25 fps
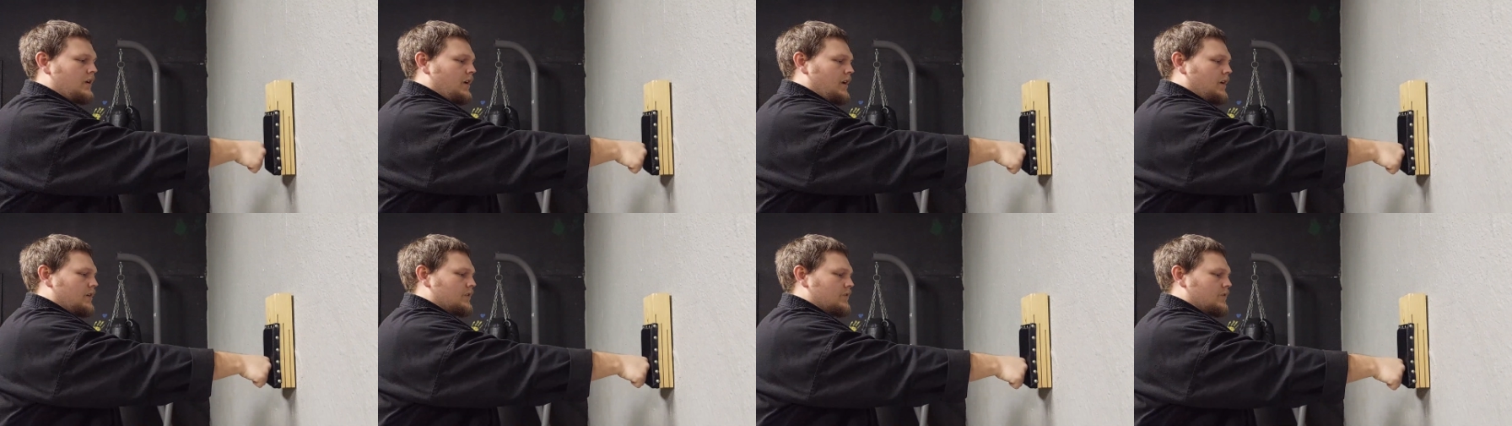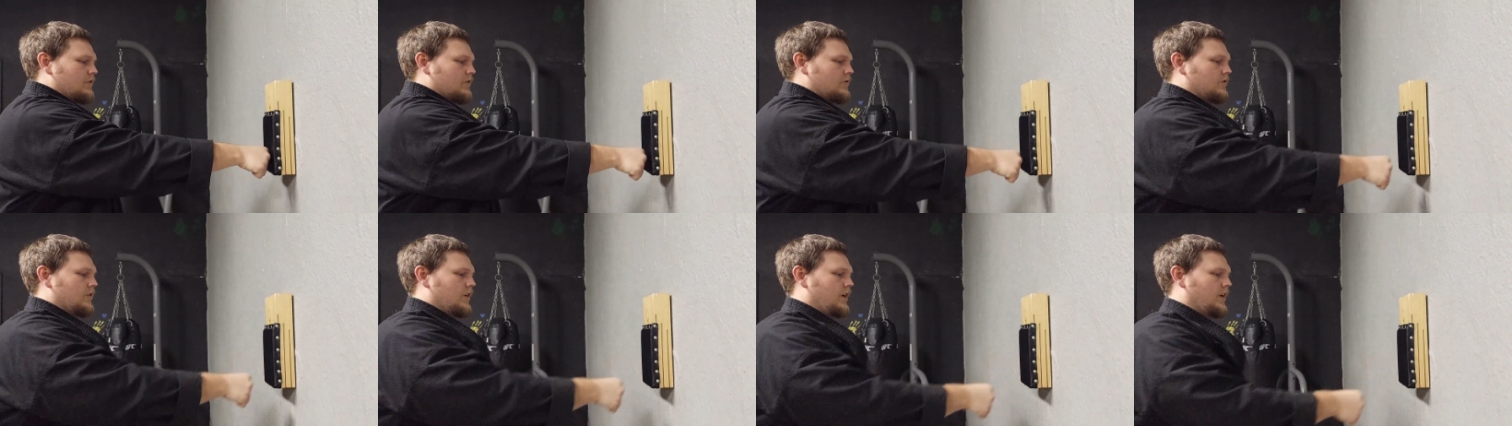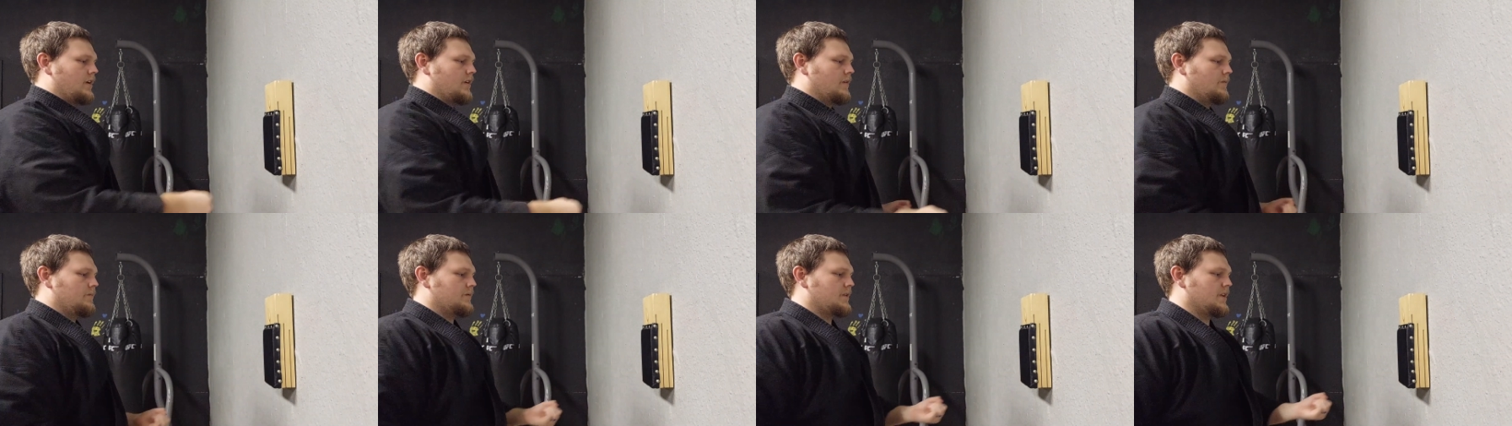As the strike
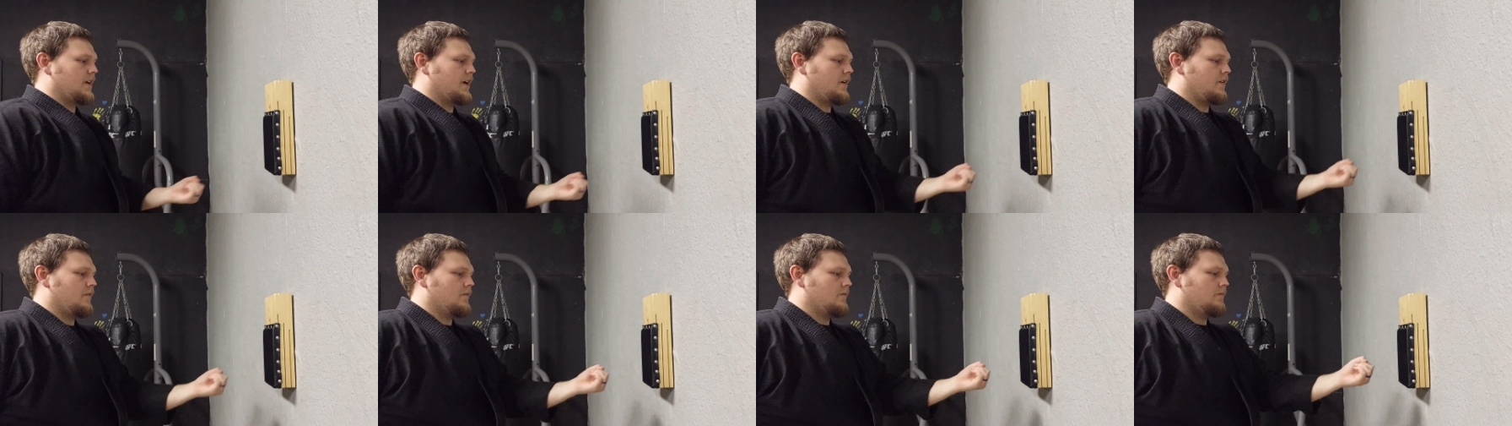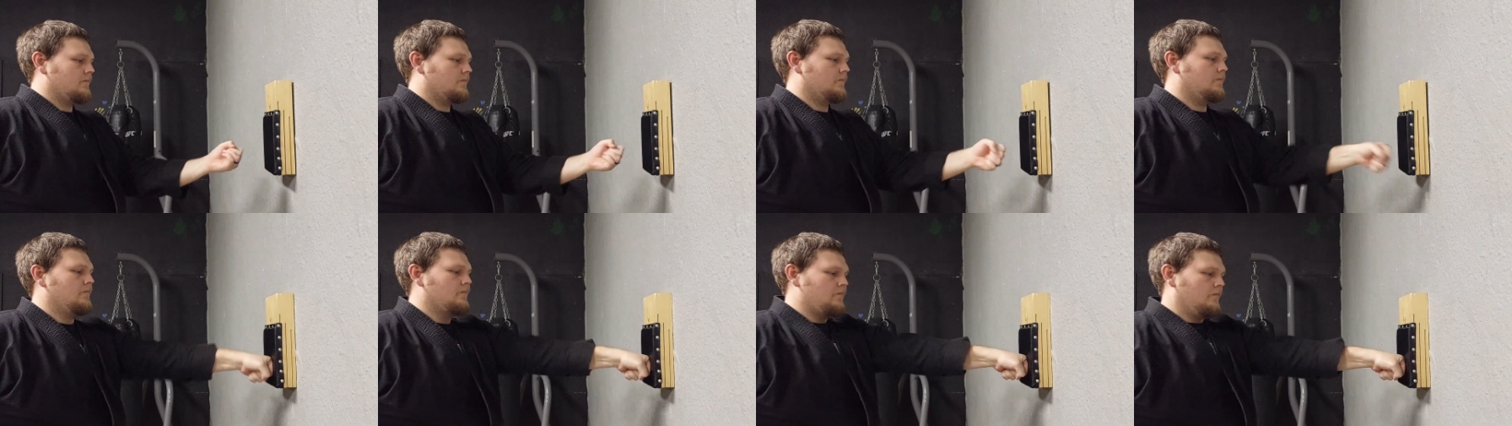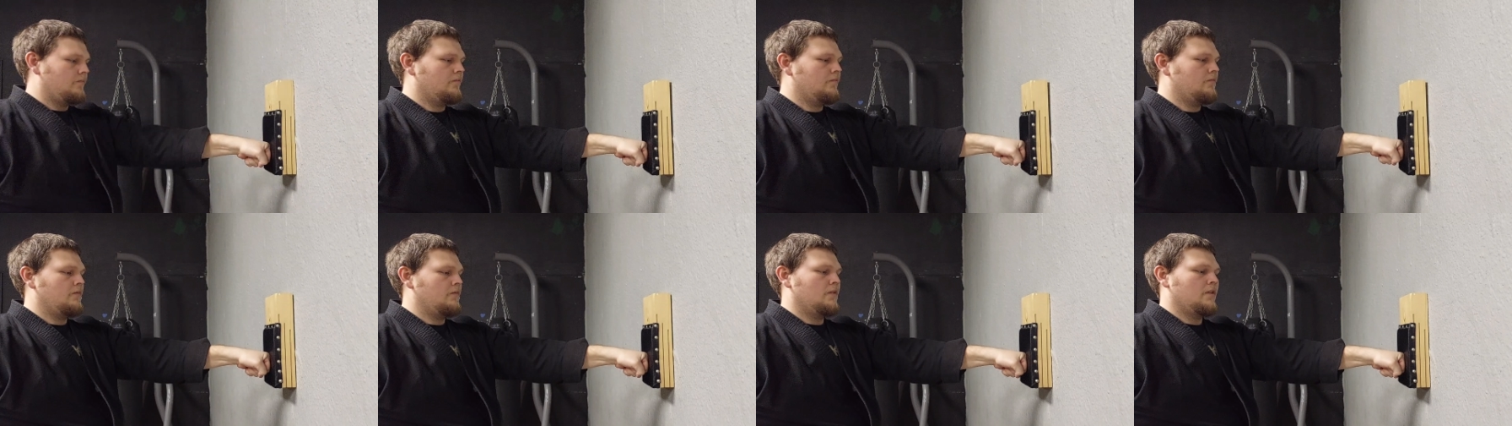comes out, I
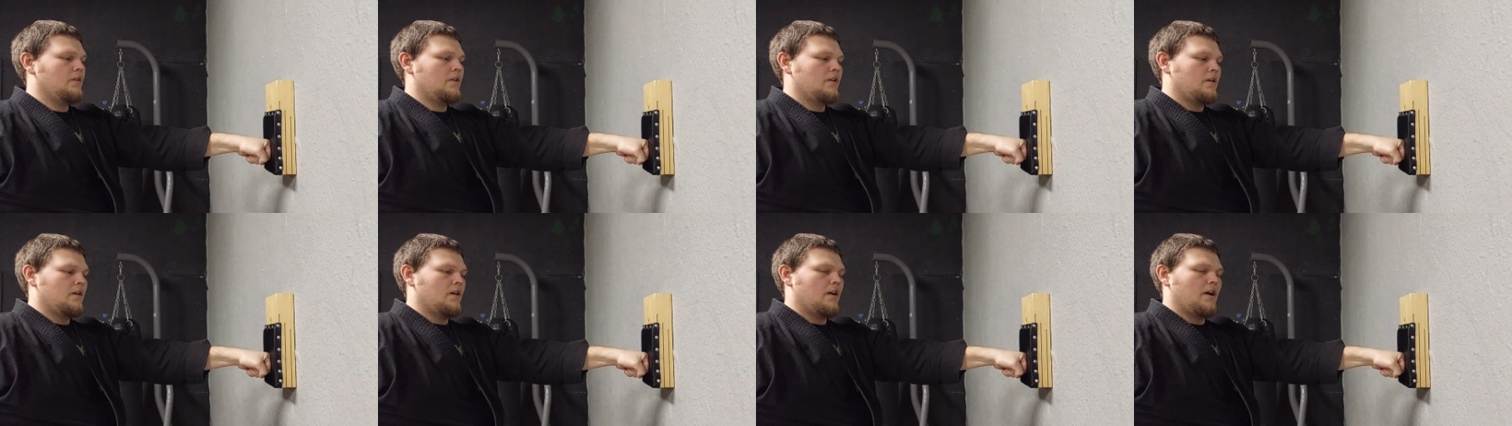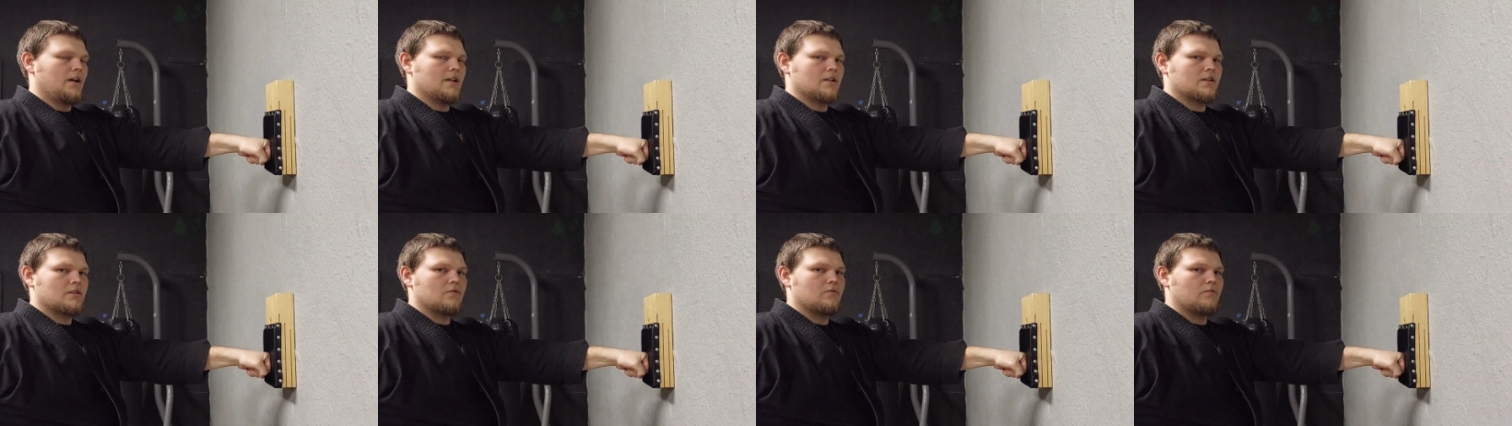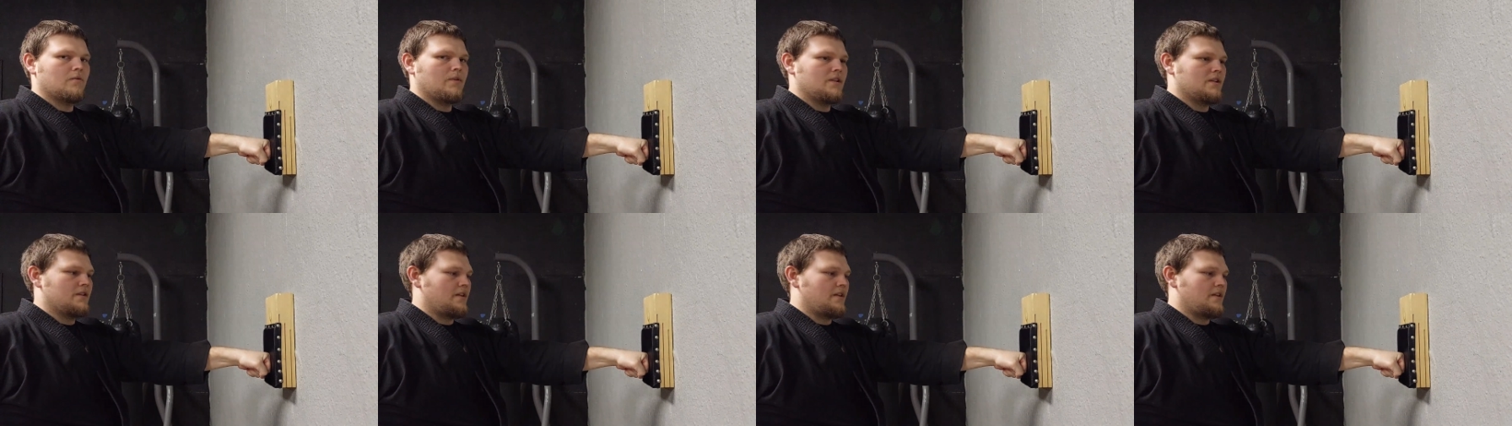squeeze